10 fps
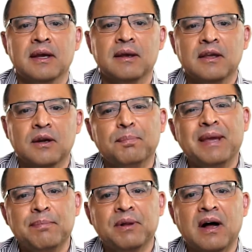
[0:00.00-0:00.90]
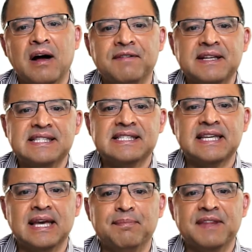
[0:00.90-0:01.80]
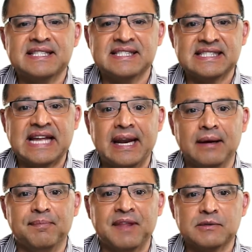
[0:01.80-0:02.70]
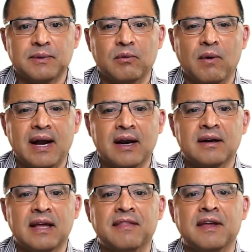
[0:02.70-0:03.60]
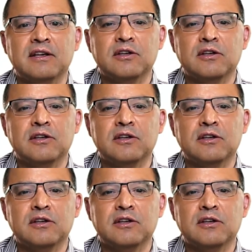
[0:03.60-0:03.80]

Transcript: You know, people often skip the setup that's required and they